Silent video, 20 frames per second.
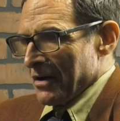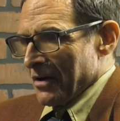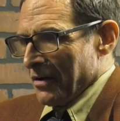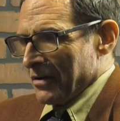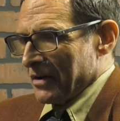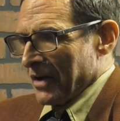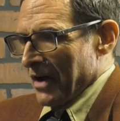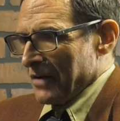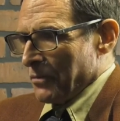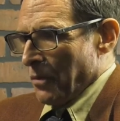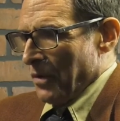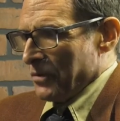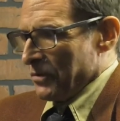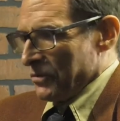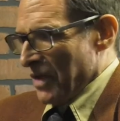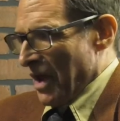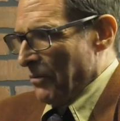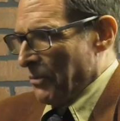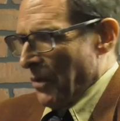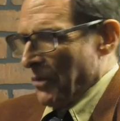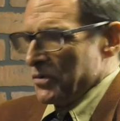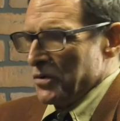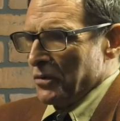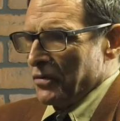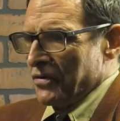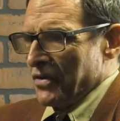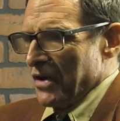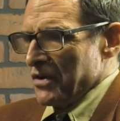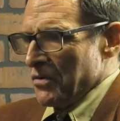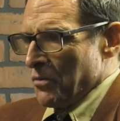Okay, well now, but when
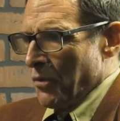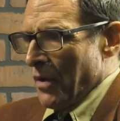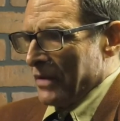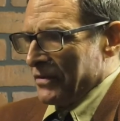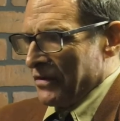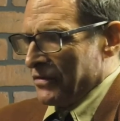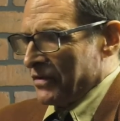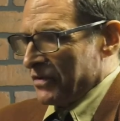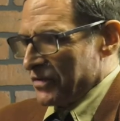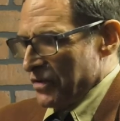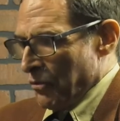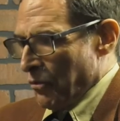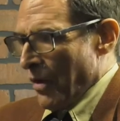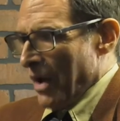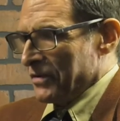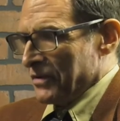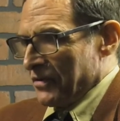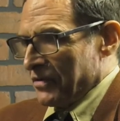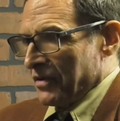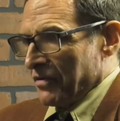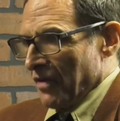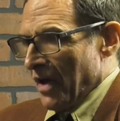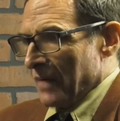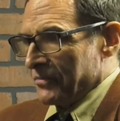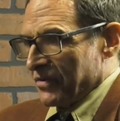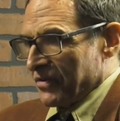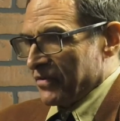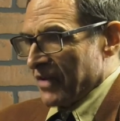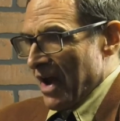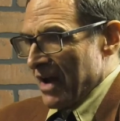you say you run these
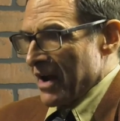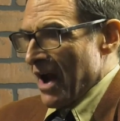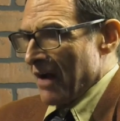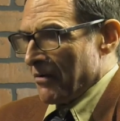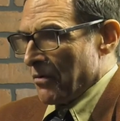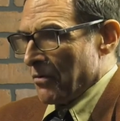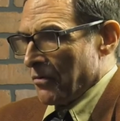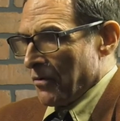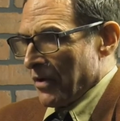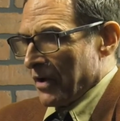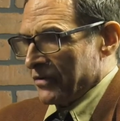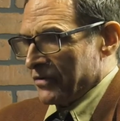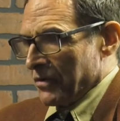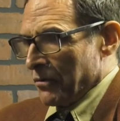clubs, is that how it works?